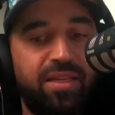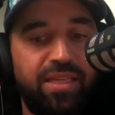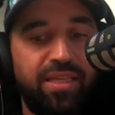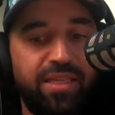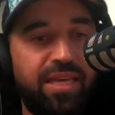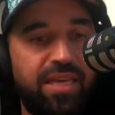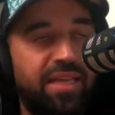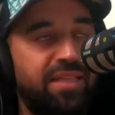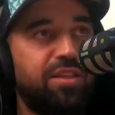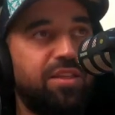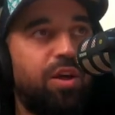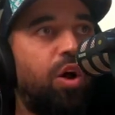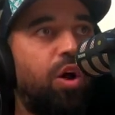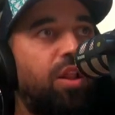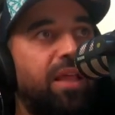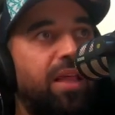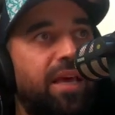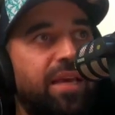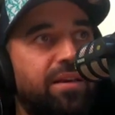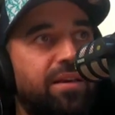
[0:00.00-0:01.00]
It's all
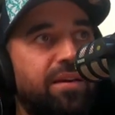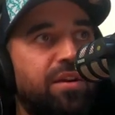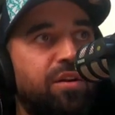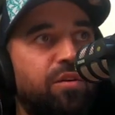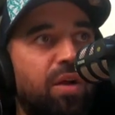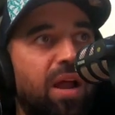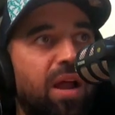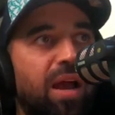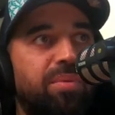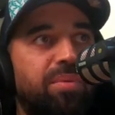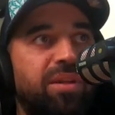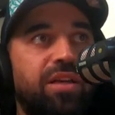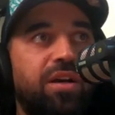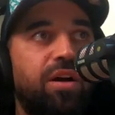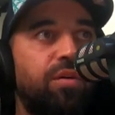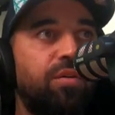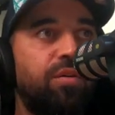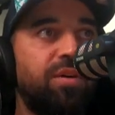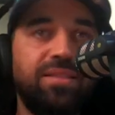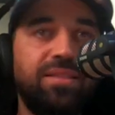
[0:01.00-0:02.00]
like grab and
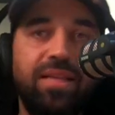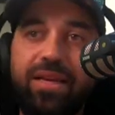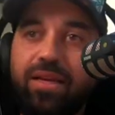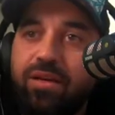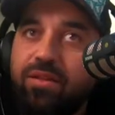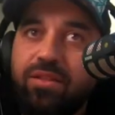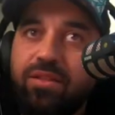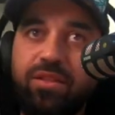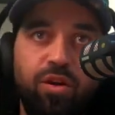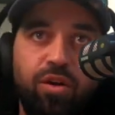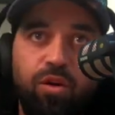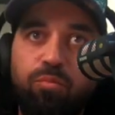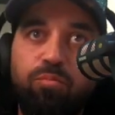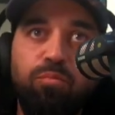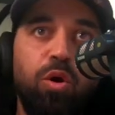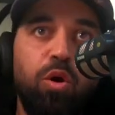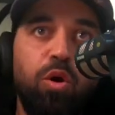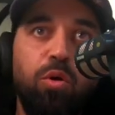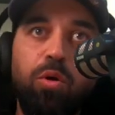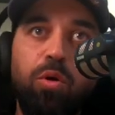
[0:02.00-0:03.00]
go. It's like, you know,
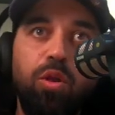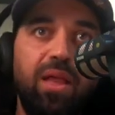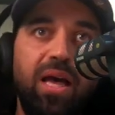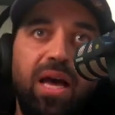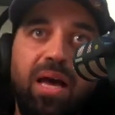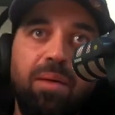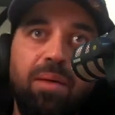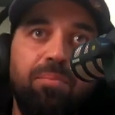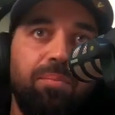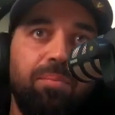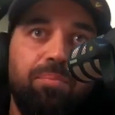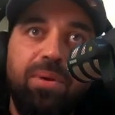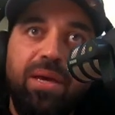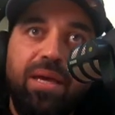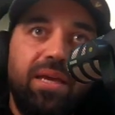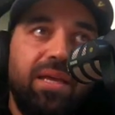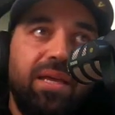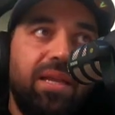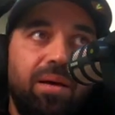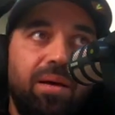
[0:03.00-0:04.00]
mobile app,
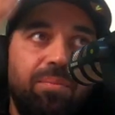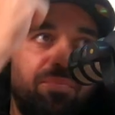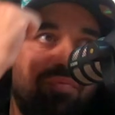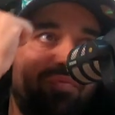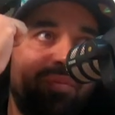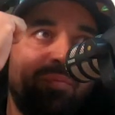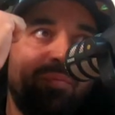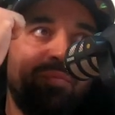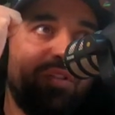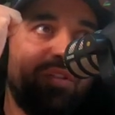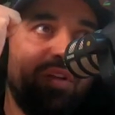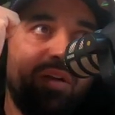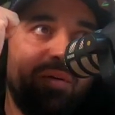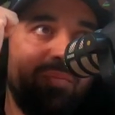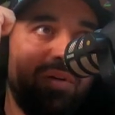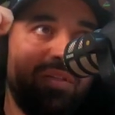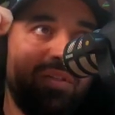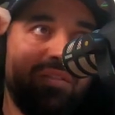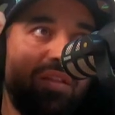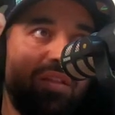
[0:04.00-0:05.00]
pick it up from
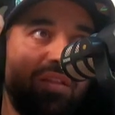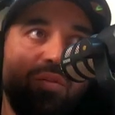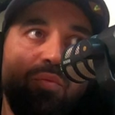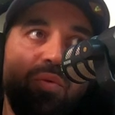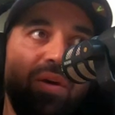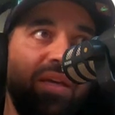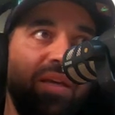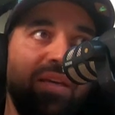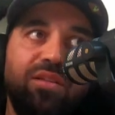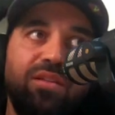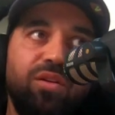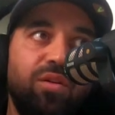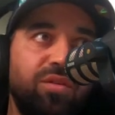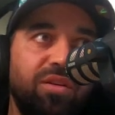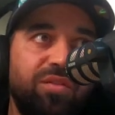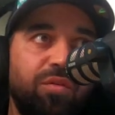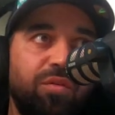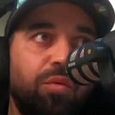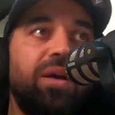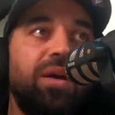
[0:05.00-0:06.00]
Starbucks on the way, don't
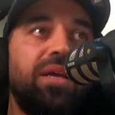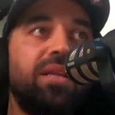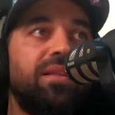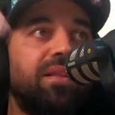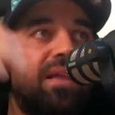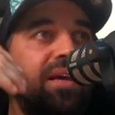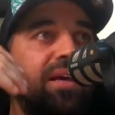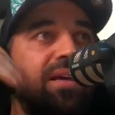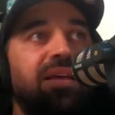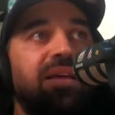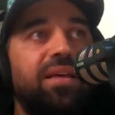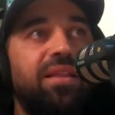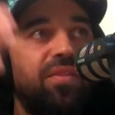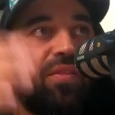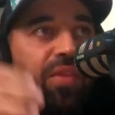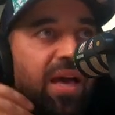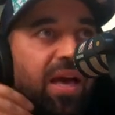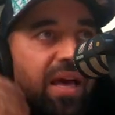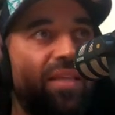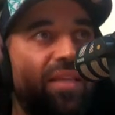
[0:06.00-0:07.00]
even wait in line.
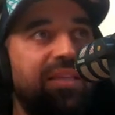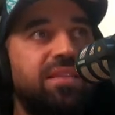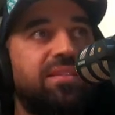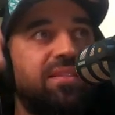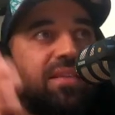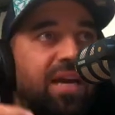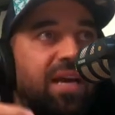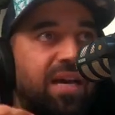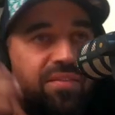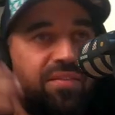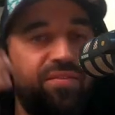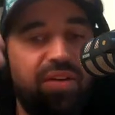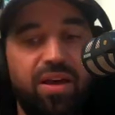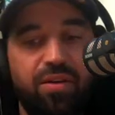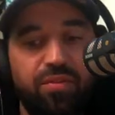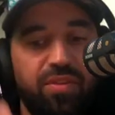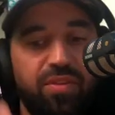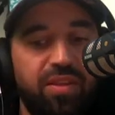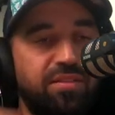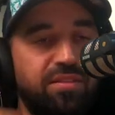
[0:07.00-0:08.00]
That is kind of
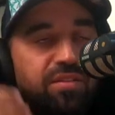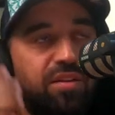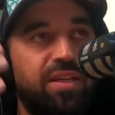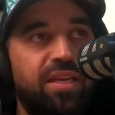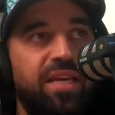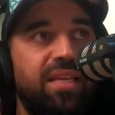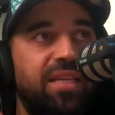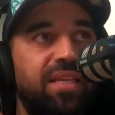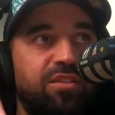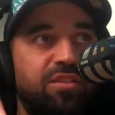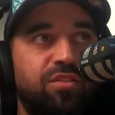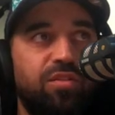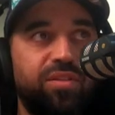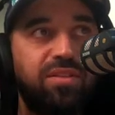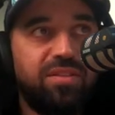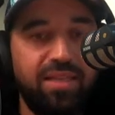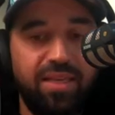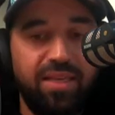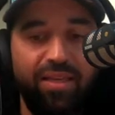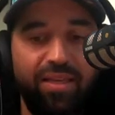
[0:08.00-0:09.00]
how things are getting. So
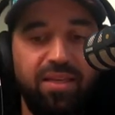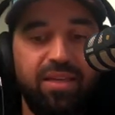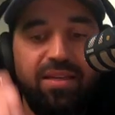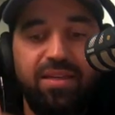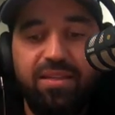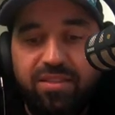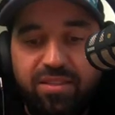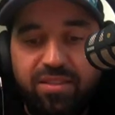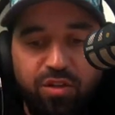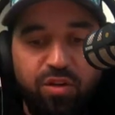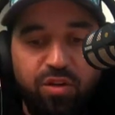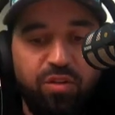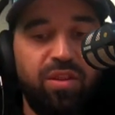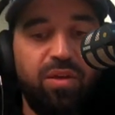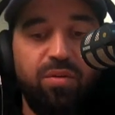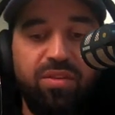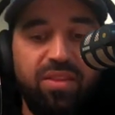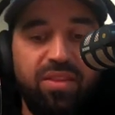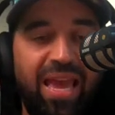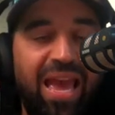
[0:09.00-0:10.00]
it's like, you know,
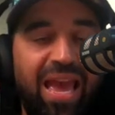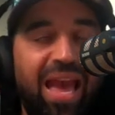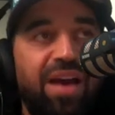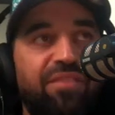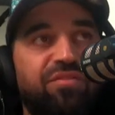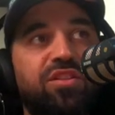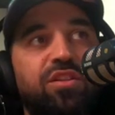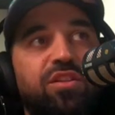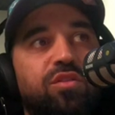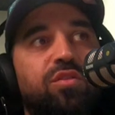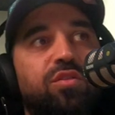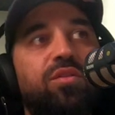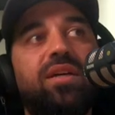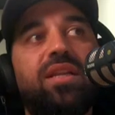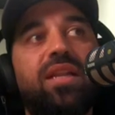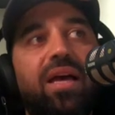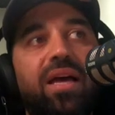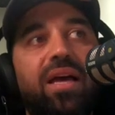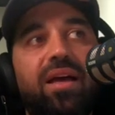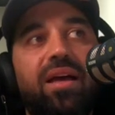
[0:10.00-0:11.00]
they, they have to do
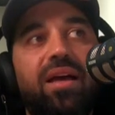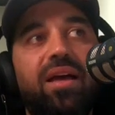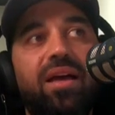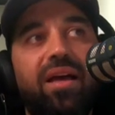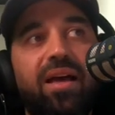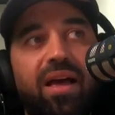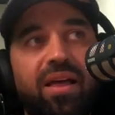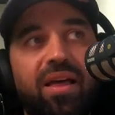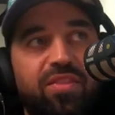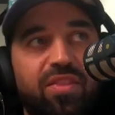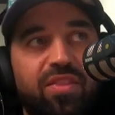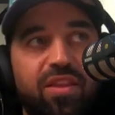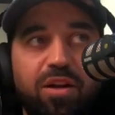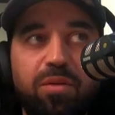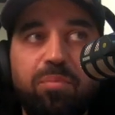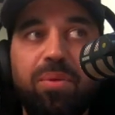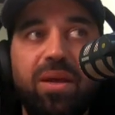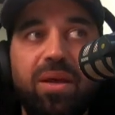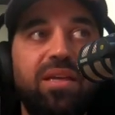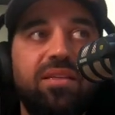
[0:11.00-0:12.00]
it at their
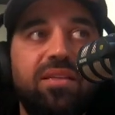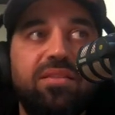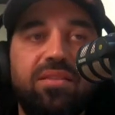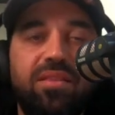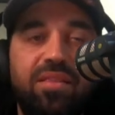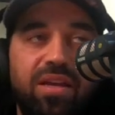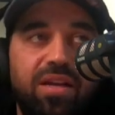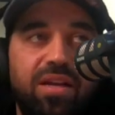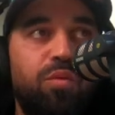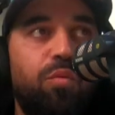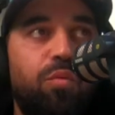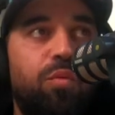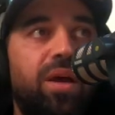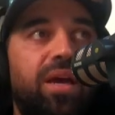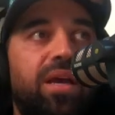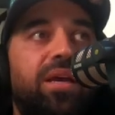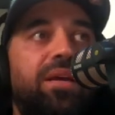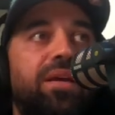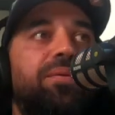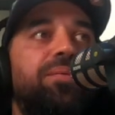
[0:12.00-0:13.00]
pace, their
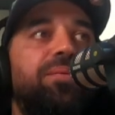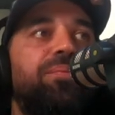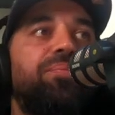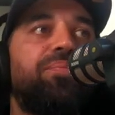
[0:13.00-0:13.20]
way.